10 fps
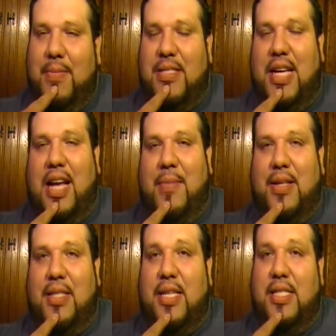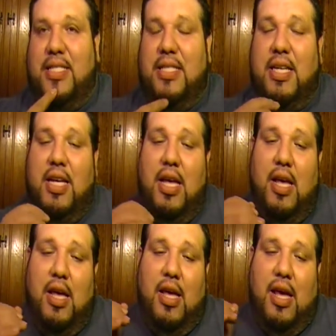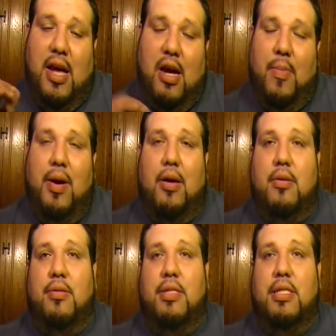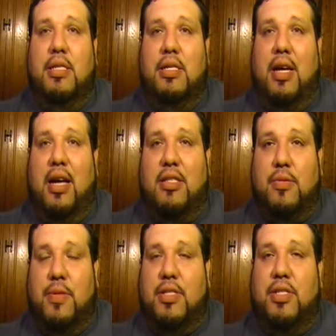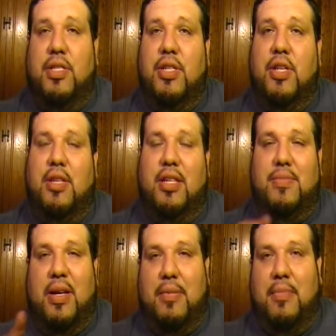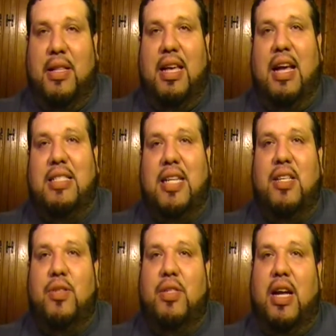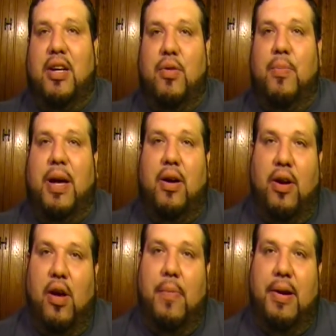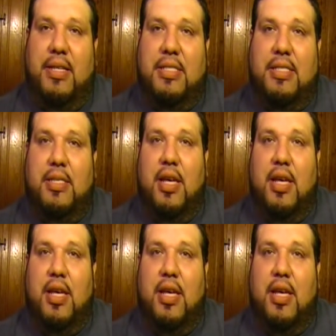I was like, how about this? How about I switch to because my liaison knew that I knew about audio production.